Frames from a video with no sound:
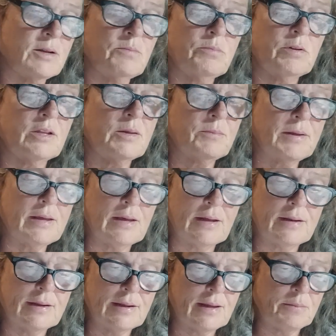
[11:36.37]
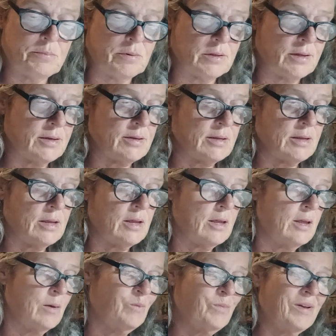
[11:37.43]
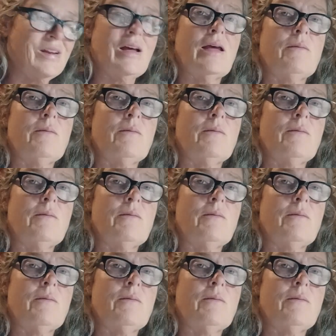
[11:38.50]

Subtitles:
bullies were perched. But